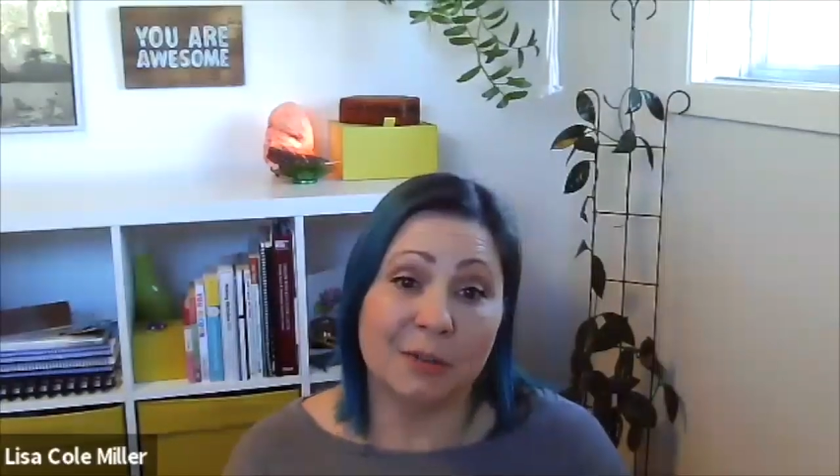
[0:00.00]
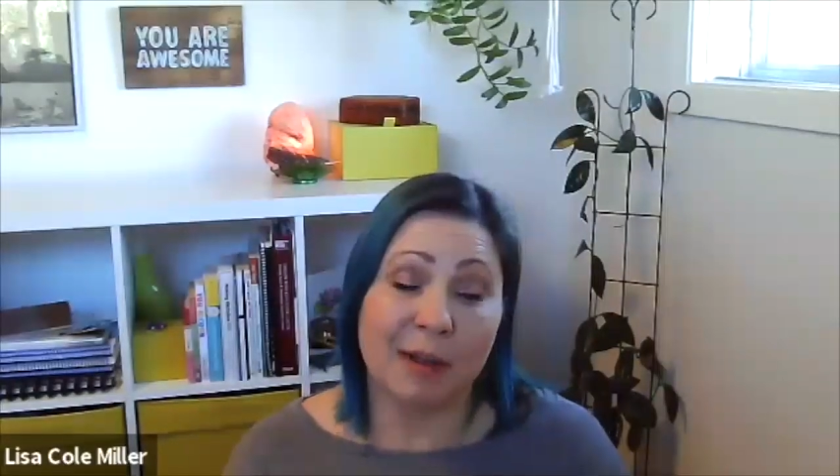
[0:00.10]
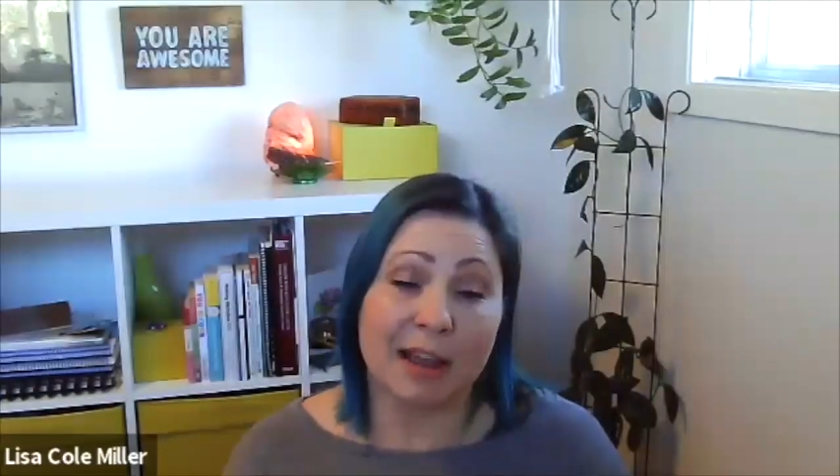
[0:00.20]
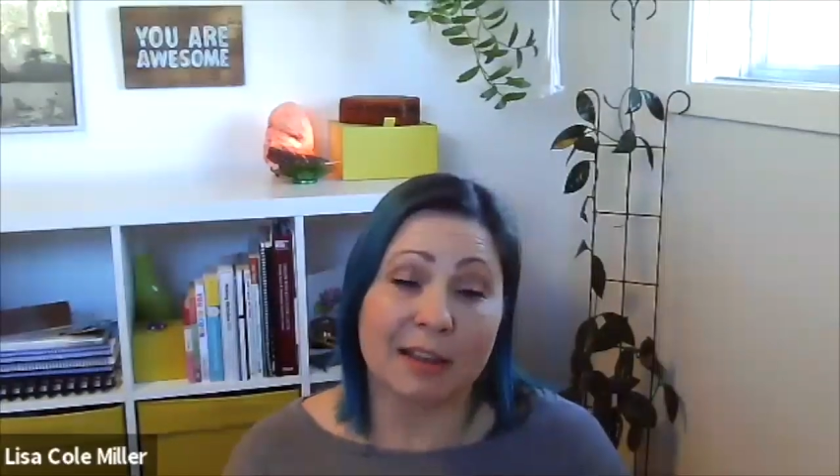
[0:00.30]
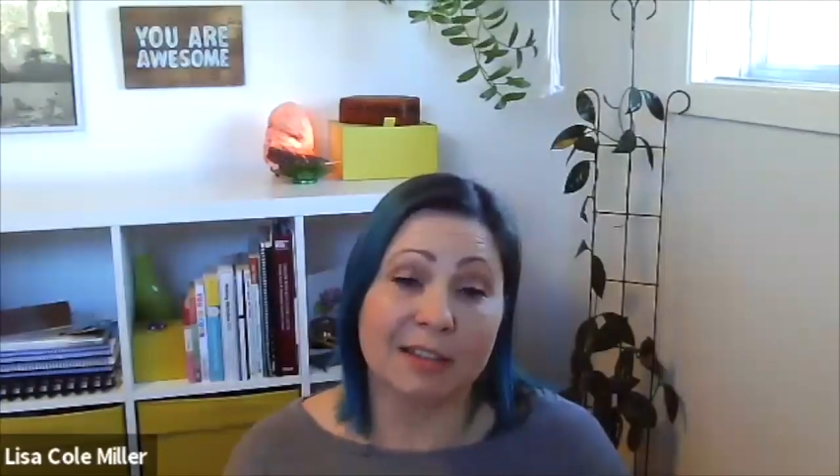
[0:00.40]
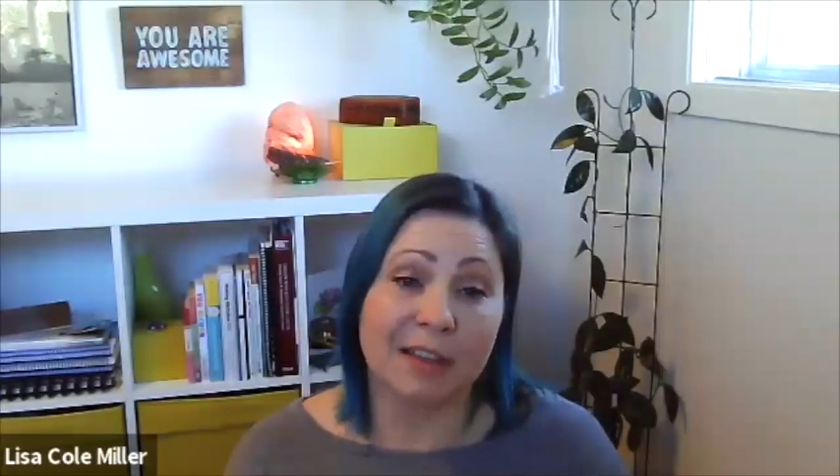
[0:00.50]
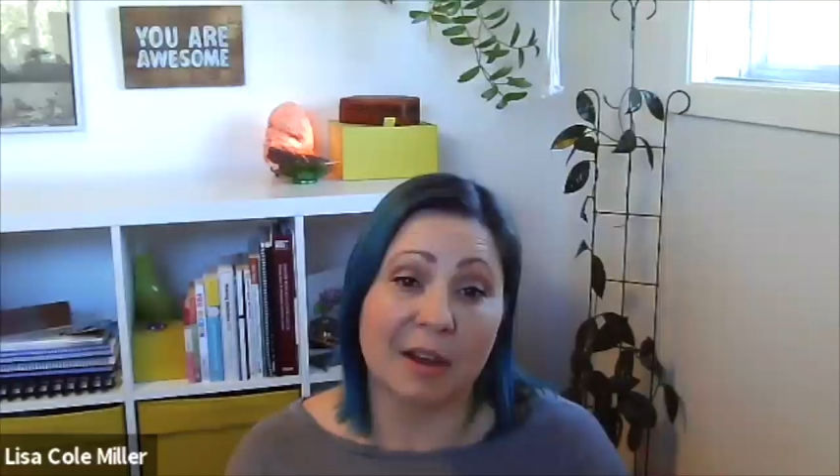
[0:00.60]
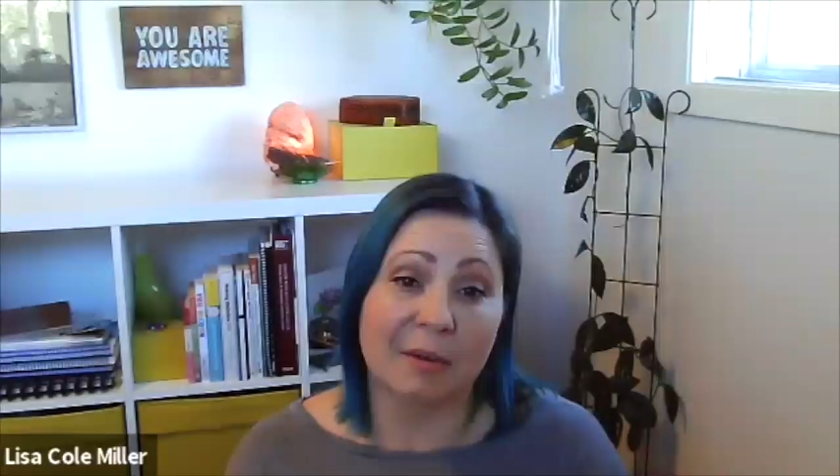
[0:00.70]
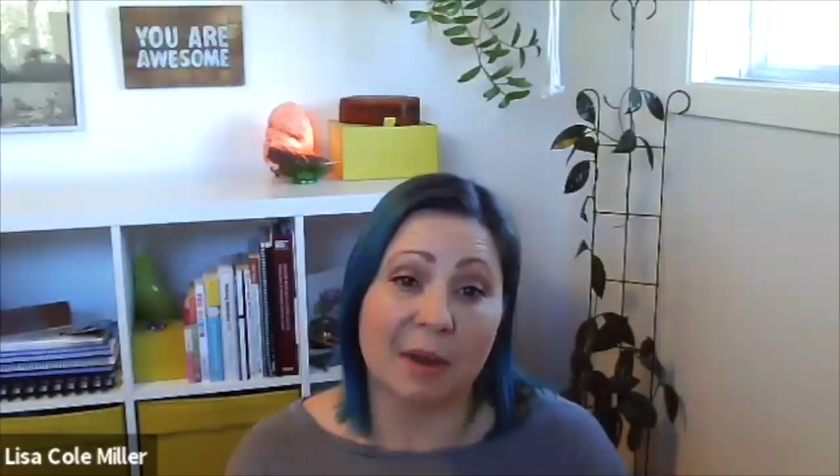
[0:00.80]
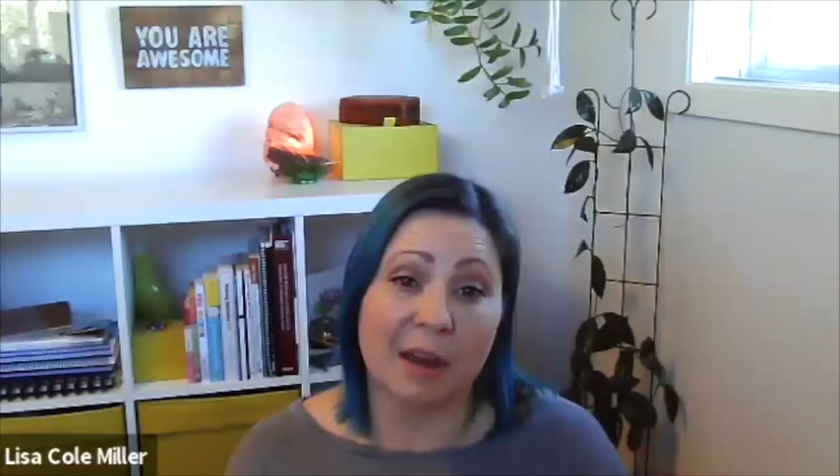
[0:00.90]
ask
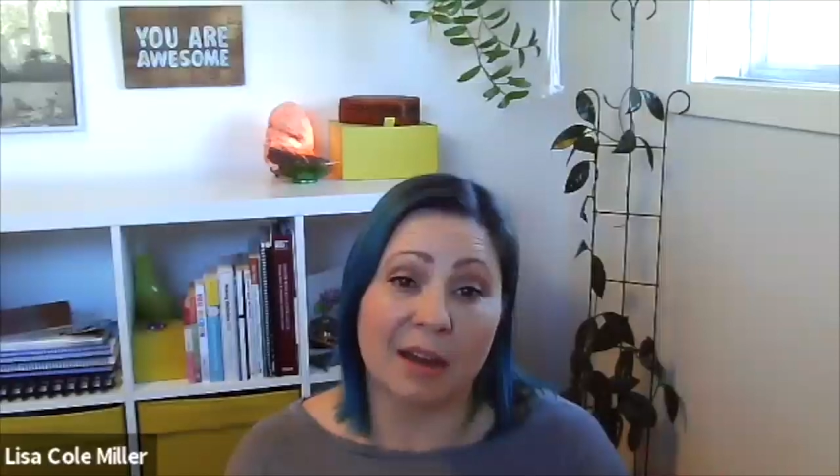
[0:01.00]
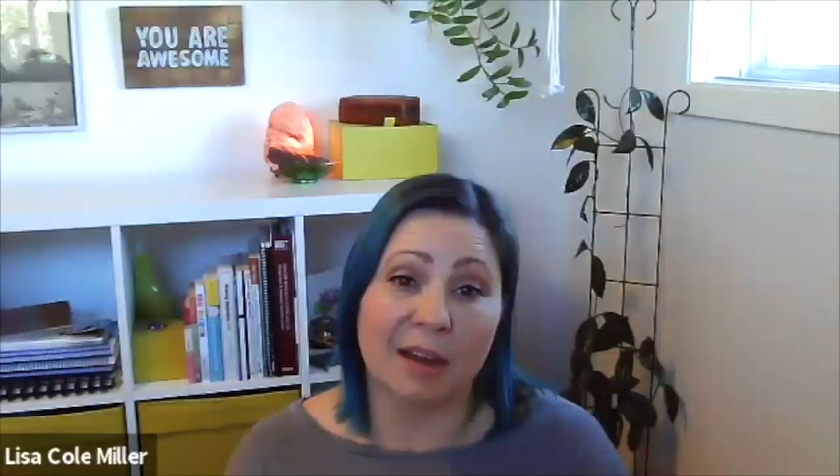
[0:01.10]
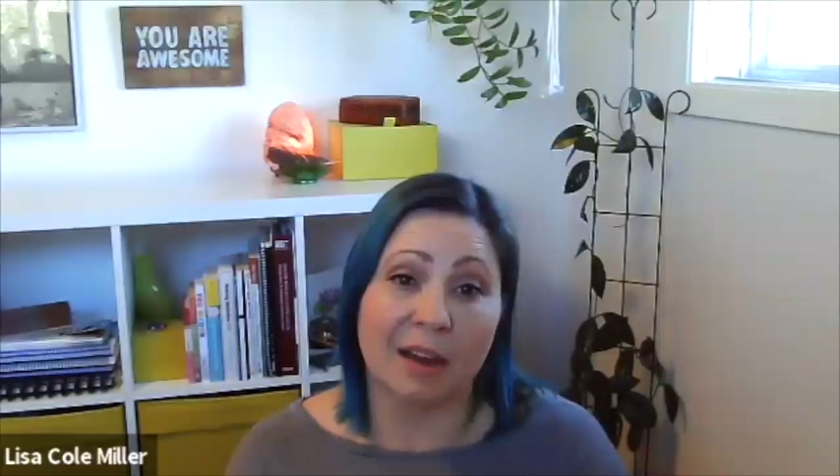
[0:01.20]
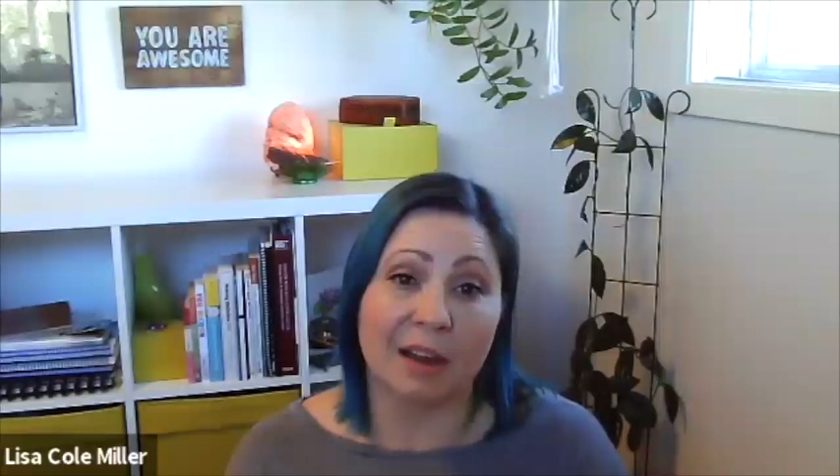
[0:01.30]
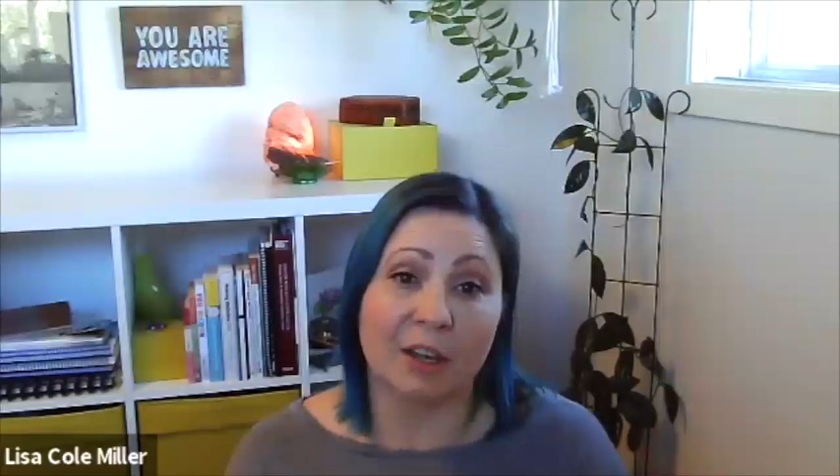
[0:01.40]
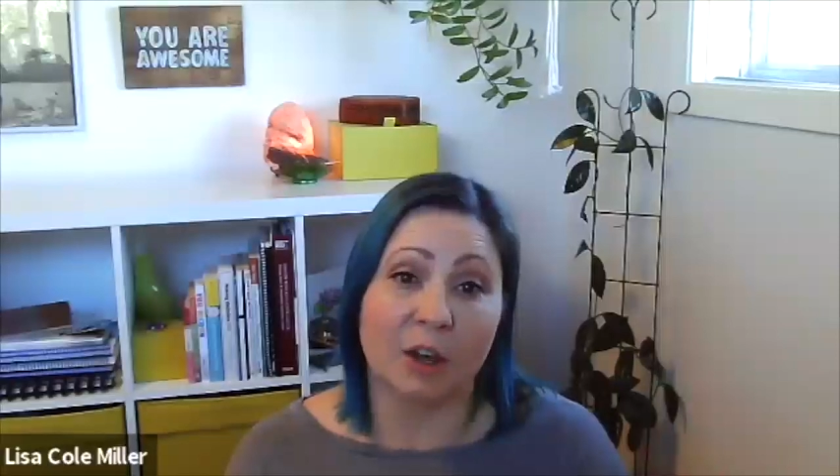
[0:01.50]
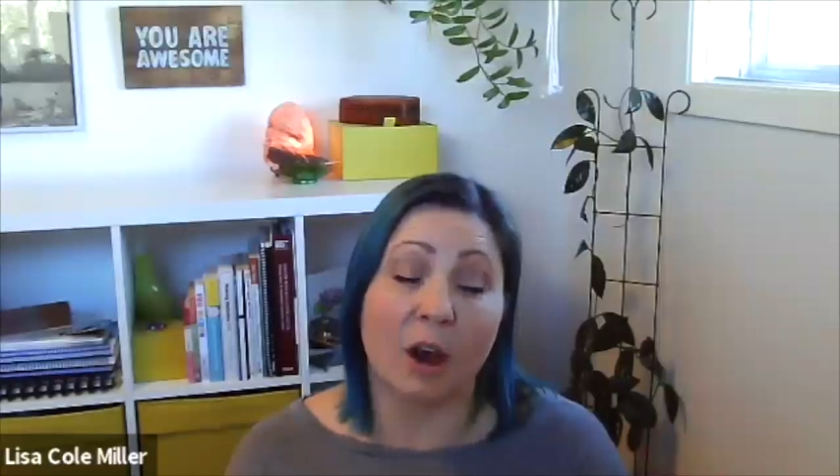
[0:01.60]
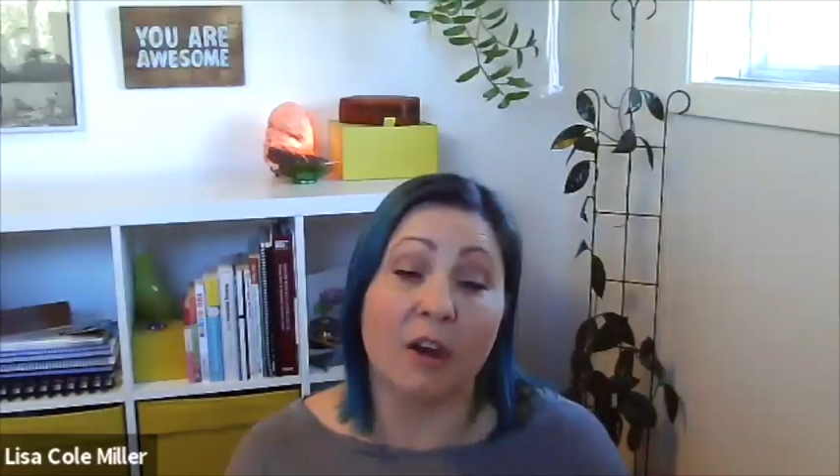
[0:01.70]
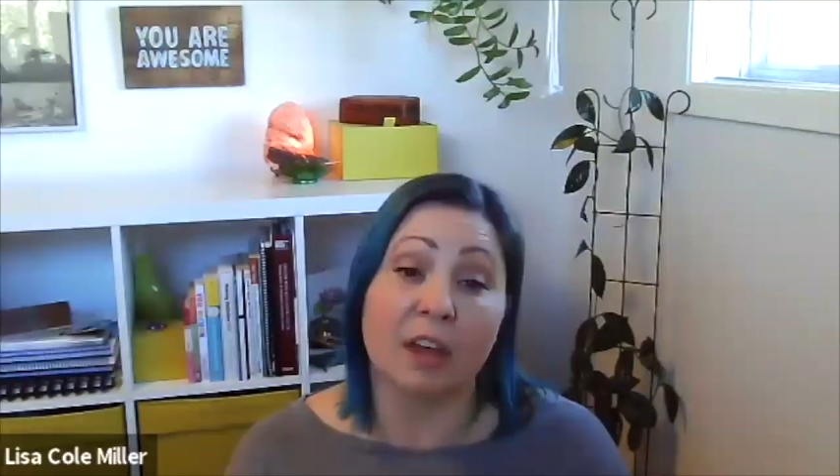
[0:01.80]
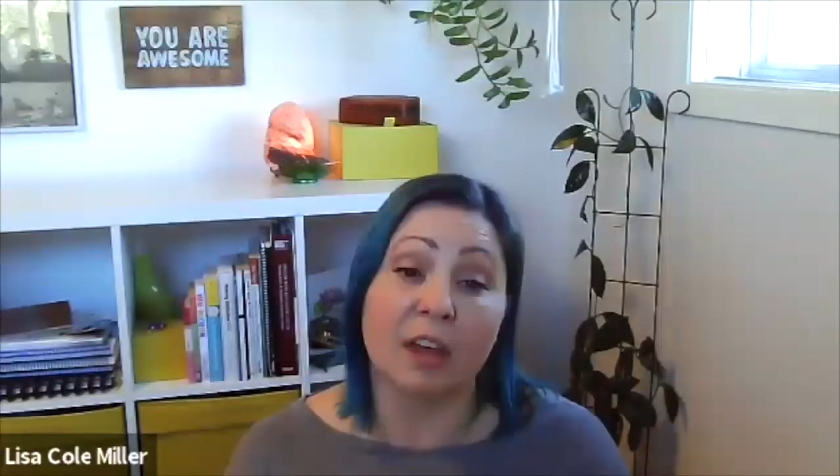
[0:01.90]
them,
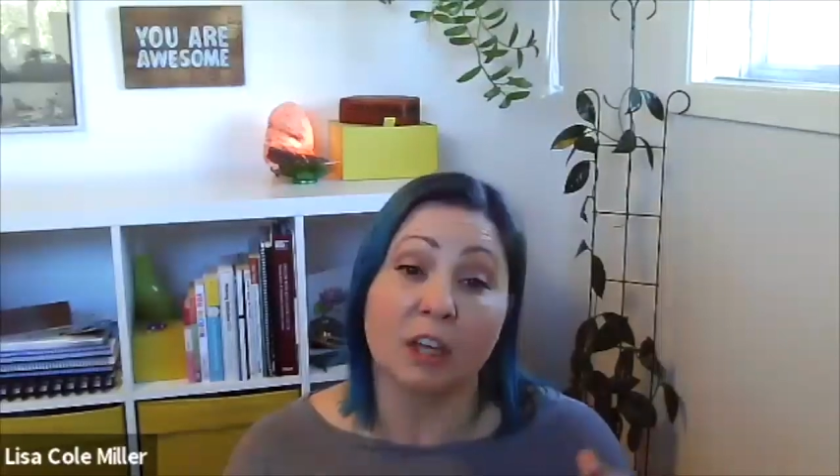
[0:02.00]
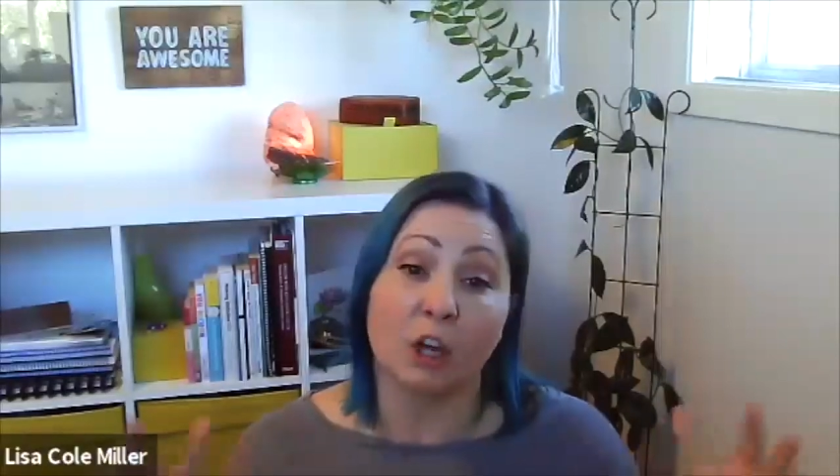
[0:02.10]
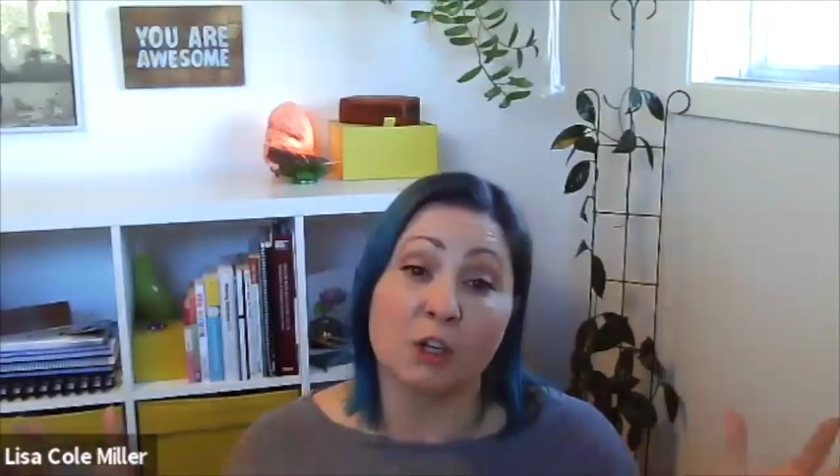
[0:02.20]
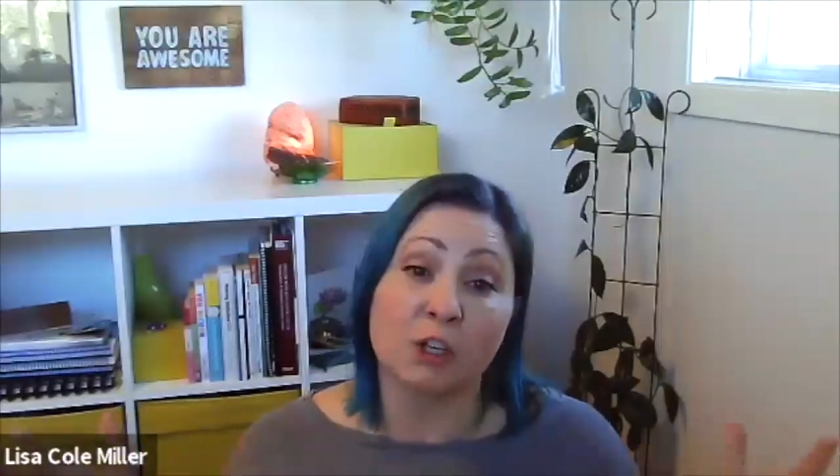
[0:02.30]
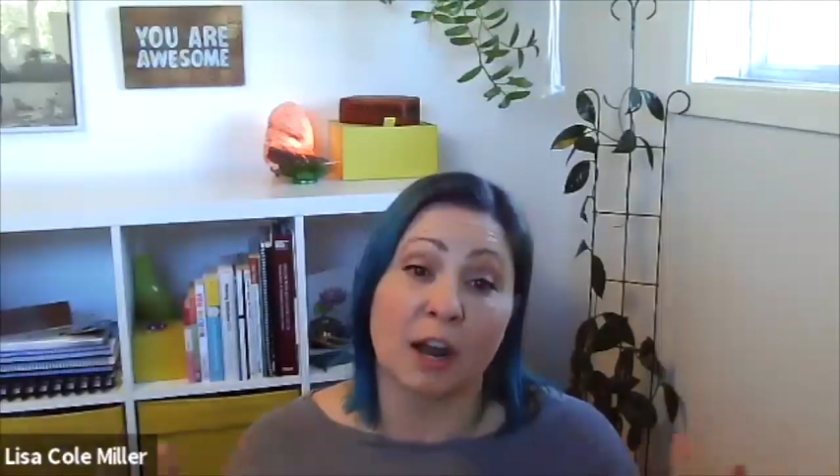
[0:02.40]
on the larger